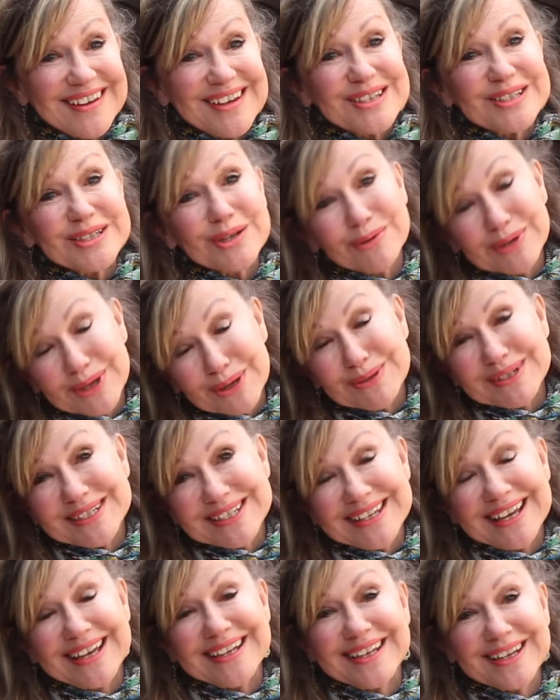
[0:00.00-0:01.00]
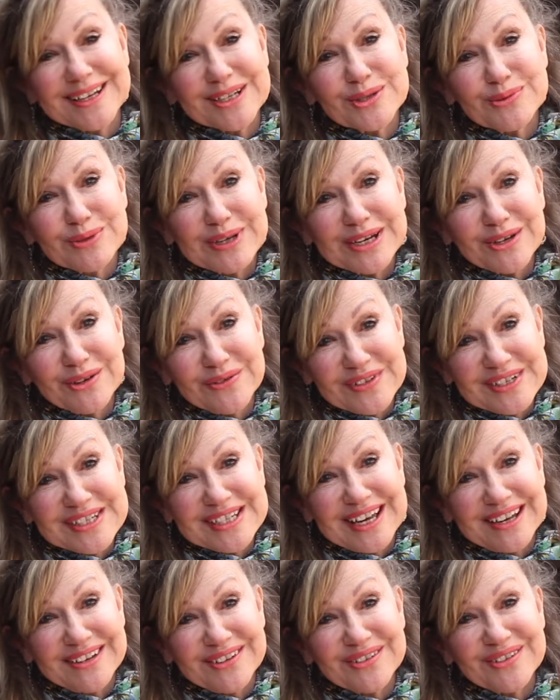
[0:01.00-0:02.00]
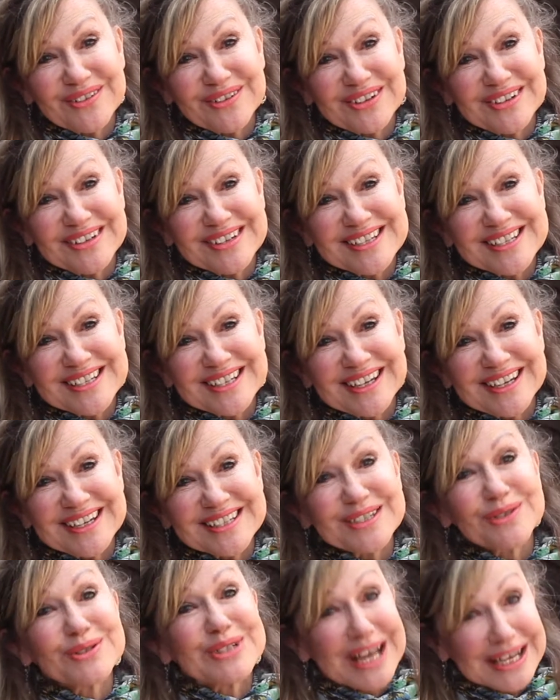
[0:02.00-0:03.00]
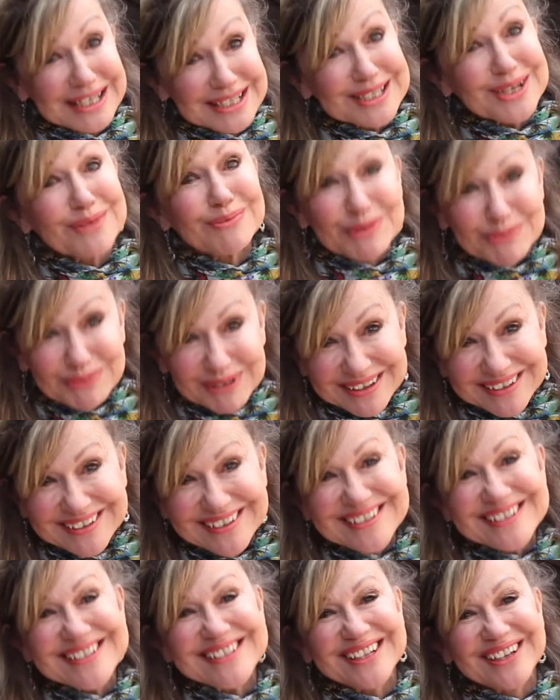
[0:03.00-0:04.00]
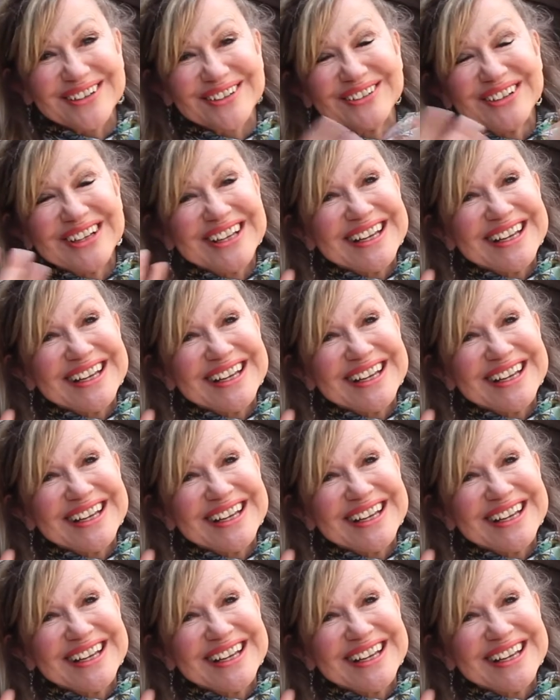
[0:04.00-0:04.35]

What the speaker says: So we're going to that next week on the 10th, and so Danny's coming with us. So